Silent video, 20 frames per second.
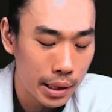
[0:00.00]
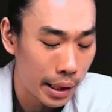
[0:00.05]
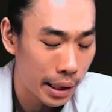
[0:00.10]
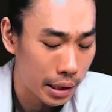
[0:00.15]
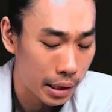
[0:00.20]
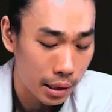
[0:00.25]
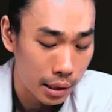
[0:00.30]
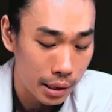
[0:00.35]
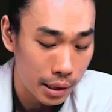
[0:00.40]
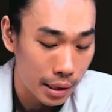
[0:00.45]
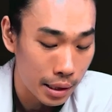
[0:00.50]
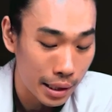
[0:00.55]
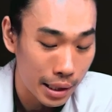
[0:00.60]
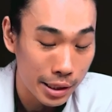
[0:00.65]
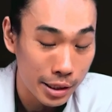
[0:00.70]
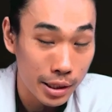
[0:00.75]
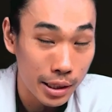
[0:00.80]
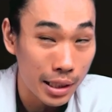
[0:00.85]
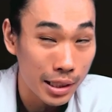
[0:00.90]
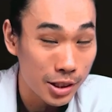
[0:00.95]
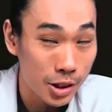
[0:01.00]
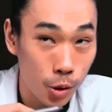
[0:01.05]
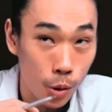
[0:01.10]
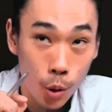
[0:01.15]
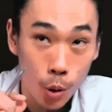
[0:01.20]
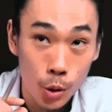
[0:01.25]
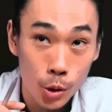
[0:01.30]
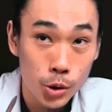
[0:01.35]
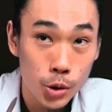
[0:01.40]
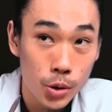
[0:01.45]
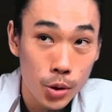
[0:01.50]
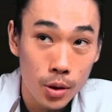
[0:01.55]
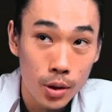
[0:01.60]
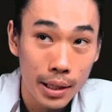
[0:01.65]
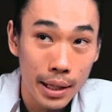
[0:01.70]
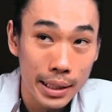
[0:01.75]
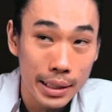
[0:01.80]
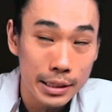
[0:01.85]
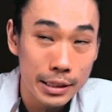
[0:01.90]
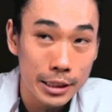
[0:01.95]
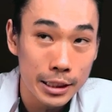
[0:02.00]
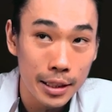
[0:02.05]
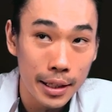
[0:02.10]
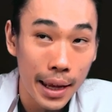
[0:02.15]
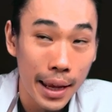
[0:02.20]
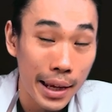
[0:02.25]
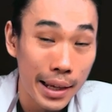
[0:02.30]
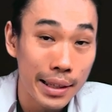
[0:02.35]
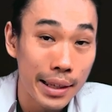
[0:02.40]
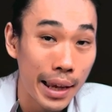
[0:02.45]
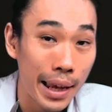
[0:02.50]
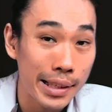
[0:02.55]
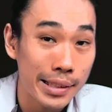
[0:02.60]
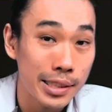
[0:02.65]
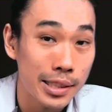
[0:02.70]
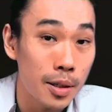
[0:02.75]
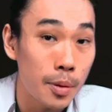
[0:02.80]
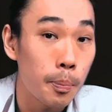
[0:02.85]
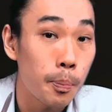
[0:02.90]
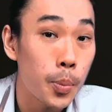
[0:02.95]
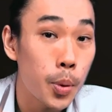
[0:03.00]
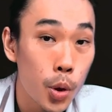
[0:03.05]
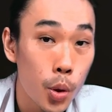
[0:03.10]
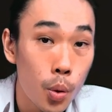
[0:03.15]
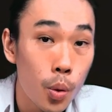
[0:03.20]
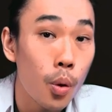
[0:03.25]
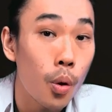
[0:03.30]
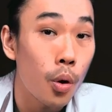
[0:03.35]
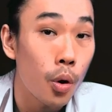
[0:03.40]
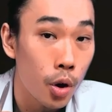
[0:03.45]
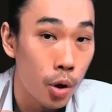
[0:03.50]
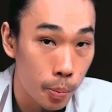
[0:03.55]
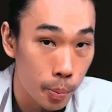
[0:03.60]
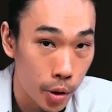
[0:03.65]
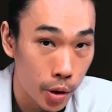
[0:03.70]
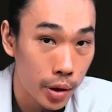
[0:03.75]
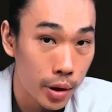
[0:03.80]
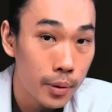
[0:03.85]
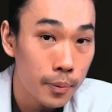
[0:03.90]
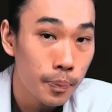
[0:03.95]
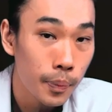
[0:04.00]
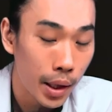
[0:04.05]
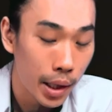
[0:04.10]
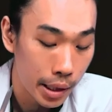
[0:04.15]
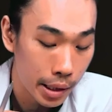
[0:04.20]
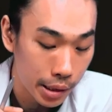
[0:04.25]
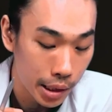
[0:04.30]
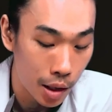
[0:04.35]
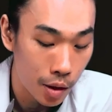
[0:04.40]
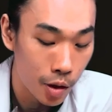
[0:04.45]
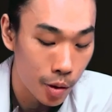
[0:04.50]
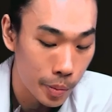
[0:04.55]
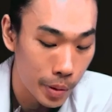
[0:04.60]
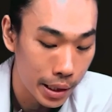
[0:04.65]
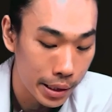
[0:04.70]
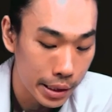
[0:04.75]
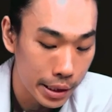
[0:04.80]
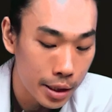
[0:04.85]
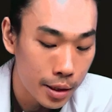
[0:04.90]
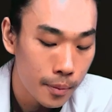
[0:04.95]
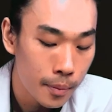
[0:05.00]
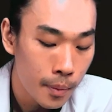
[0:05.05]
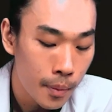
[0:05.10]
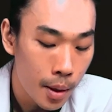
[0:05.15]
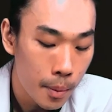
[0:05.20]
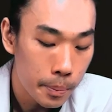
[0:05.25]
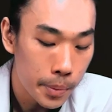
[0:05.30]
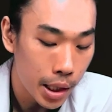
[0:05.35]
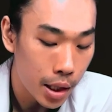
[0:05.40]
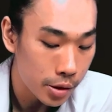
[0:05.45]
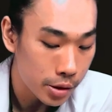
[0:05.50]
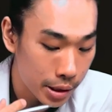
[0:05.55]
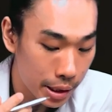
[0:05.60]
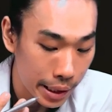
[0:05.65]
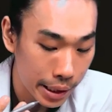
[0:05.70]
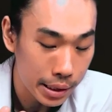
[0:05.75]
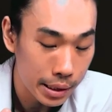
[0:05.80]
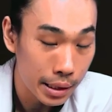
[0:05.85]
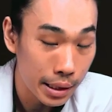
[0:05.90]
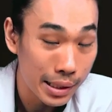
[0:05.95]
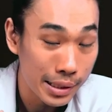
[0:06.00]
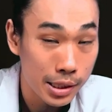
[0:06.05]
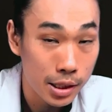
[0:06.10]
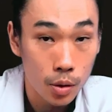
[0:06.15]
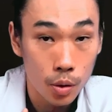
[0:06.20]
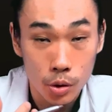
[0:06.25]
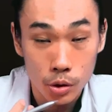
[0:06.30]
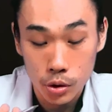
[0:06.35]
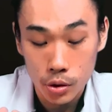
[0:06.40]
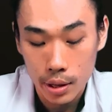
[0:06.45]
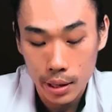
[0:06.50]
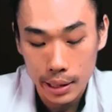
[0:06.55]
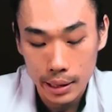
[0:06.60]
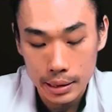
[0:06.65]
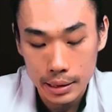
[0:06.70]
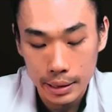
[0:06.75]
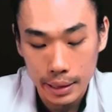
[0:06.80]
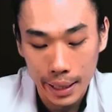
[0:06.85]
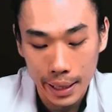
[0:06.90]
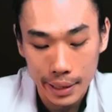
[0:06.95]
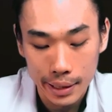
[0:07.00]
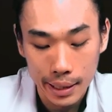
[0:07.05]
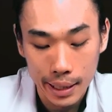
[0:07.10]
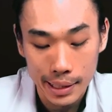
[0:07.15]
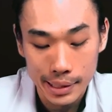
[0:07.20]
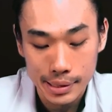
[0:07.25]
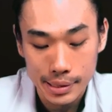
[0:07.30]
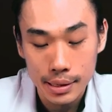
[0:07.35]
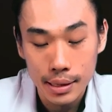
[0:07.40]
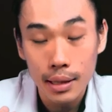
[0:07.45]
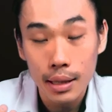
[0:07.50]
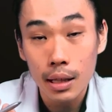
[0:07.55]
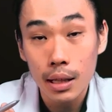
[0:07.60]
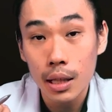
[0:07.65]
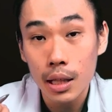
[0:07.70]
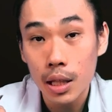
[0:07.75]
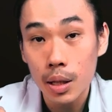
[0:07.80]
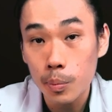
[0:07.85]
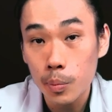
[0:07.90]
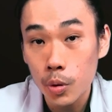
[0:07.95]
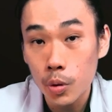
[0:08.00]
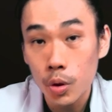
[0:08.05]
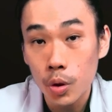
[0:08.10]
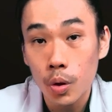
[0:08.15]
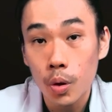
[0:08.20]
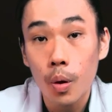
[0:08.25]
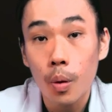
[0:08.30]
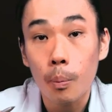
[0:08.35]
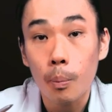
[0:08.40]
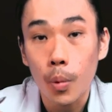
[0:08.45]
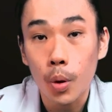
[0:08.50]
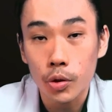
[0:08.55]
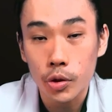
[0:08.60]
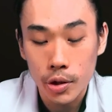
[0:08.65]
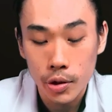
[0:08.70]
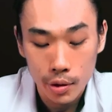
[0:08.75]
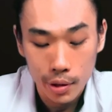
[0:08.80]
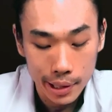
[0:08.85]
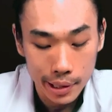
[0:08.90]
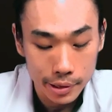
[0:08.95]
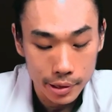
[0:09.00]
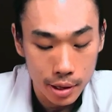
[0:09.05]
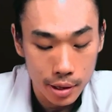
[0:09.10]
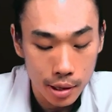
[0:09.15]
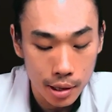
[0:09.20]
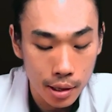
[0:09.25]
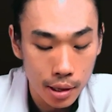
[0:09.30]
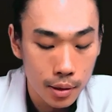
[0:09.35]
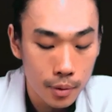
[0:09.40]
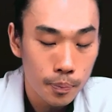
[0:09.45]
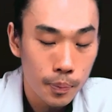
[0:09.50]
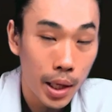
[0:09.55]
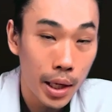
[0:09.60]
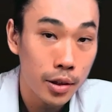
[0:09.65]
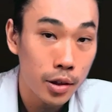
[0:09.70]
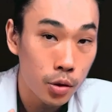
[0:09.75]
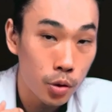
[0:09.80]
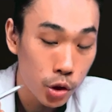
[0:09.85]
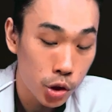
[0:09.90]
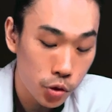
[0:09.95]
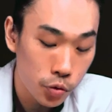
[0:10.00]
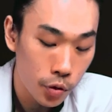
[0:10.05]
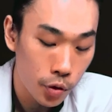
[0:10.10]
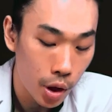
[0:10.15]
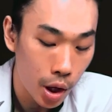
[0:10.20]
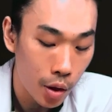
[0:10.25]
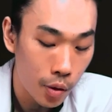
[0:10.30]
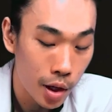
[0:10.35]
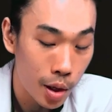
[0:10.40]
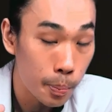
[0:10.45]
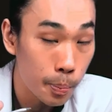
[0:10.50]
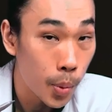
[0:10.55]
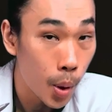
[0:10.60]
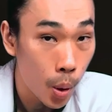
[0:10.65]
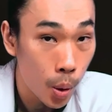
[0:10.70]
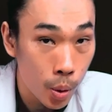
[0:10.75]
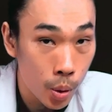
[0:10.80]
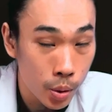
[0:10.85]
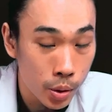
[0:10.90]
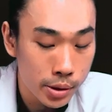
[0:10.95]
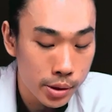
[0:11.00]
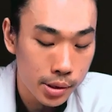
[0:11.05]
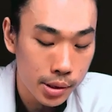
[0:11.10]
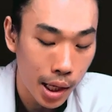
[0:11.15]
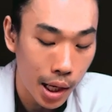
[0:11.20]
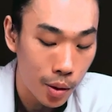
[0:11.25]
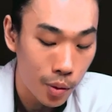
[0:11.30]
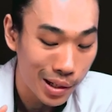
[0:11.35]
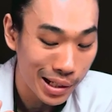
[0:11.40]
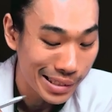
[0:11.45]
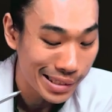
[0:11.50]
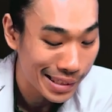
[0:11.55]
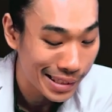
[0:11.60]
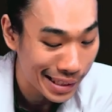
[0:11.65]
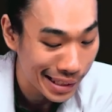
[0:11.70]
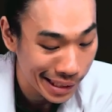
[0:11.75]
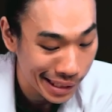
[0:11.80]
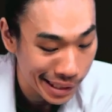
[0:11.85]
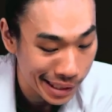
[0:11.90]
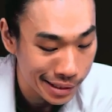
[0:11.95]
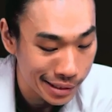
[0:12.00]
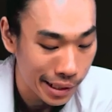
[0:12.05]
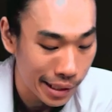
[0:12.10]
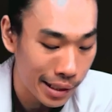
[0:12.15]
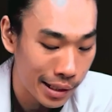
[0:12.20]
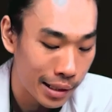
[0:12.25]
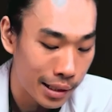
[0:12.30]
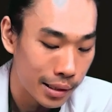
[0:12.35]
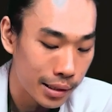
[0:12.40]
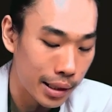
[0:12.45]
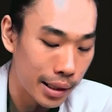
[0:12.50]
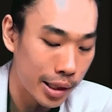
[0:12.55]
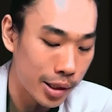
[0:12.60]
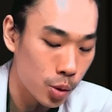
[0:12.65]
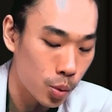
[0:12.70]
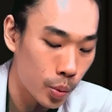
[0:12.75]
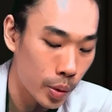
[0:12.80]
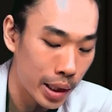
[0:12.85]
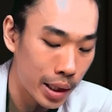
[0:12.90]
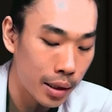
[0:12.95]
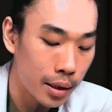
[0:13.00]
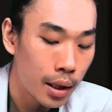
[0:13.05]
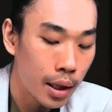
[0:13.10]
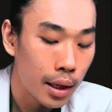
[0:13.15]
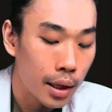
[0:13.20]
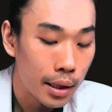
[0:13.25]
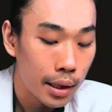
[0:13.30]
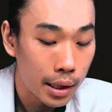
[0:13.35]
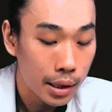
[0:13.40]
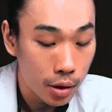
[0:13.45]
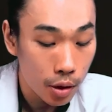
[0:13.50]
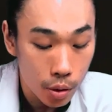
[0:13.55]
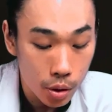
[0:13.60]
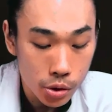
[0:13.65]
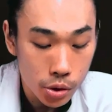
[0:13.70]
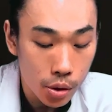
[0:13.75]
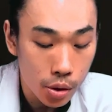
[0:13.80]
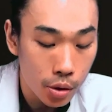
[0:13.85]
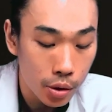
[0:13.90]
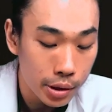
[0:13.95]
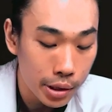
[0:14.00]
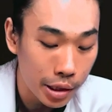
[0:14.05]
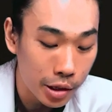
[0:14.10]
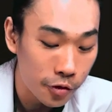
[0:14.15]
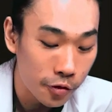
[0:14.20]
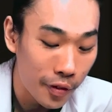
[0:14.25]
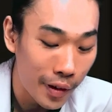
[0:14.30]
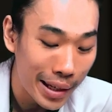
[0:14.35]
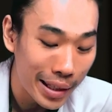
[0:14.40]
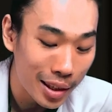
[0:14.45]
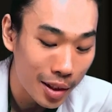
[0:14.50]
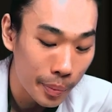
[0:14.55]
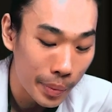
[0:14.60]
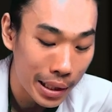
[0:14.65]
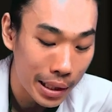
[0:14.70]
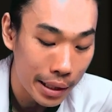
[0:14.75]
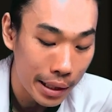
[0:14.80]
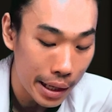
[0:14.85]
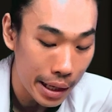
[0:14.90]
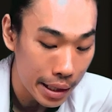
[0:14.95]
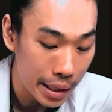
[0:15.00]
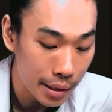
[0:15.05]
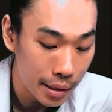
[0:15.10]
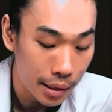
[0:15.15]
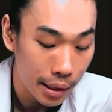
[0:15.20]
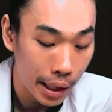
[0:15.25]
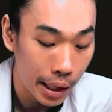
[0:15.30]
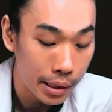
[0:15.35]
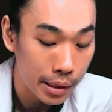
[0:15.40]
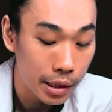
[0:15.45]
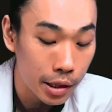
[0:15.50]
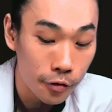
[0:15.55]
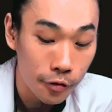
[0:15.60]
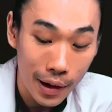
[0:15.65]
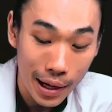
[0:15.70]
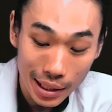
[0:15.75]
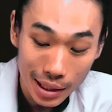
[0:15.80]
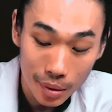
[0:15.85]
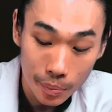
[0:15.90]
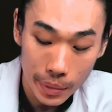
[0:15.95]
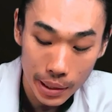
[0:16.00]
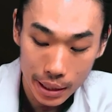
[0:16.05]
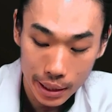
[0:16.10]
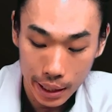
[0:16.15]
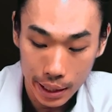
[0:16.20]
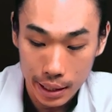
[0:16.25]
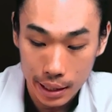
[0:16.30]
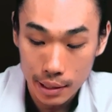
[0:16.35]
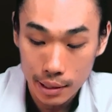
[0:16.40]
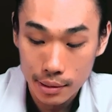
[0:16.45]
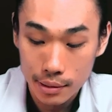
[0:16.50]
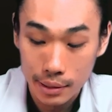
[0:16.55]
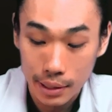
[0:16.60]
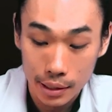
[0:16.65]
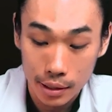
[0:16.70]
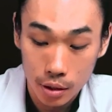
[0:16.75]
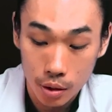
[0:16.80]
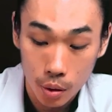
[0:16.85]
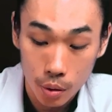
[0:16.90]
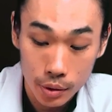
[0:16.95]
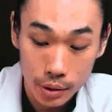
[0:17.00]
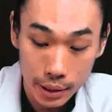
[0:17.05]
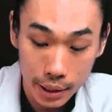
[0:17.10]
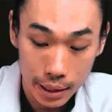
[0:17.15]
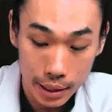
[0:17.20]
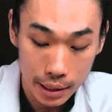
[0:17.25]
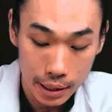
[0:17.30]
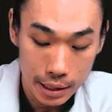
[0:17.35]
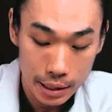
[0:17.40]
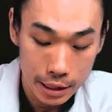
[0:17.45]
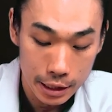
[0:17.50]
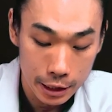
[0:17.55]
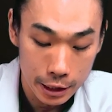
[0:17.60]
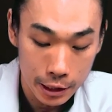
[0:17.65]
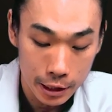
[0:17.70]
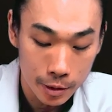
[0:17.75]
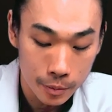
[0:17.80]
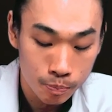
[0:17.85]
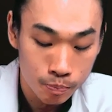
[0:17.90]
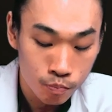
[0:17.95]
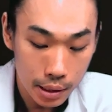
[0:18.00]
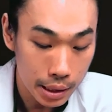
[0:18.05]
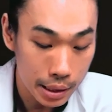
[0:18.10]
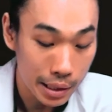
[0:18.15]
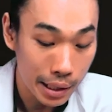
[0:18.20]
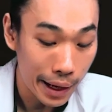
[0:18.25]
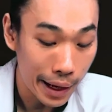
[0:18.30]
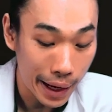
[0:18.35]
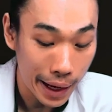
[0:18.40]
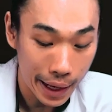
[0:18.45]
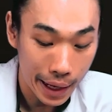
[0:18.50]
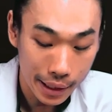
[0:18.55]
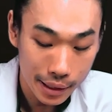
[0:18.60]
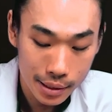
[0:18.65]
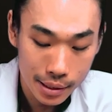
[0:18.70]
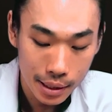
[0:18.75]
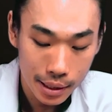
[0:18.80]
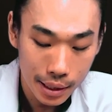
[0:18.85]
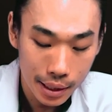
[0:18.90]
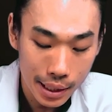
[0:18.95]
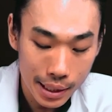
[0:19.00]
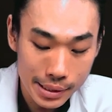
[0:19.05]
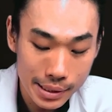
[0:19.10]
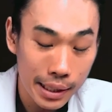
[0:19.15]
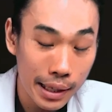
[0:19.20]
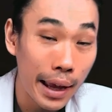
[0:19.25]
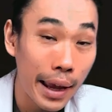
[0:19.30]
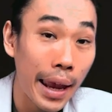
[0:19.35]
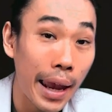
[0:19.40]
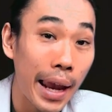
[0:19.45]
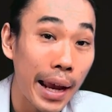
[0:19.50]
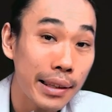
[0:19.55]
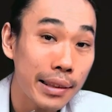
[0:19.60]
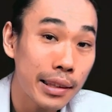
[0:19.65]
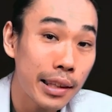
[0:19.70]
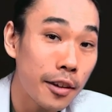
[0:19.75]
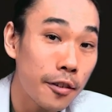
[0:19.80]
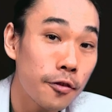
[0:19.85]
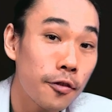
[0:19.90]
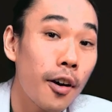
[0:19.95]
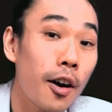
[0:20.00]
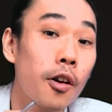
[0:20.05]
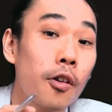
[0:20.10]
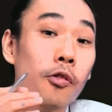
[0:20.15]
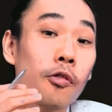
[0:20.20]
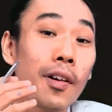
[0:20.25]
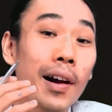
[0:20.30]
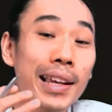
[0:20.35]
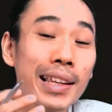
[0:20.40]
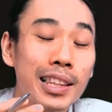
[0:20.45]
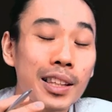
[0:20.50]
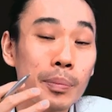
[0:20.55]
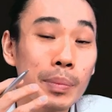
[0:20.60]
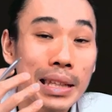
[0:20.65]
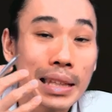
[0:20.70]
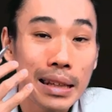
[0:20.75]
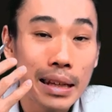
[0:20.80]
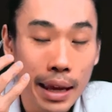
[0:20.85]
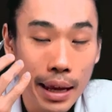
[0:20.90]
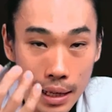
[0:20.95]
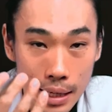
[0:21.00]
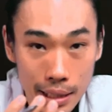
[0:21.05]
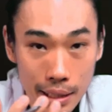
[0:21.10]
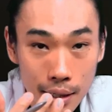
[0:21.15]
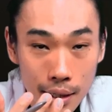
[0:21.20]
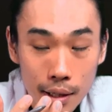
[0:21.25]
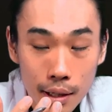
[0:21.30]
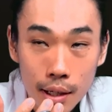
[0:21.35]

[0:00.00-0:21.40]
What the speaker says: and it's also like act as a pro hormone in our body, because like it's also like act as immunomodulator. It's good for our bones, our skin health as well. It also contains vitamin A, and the vitamin A that contained in a egg is the active vitamin A.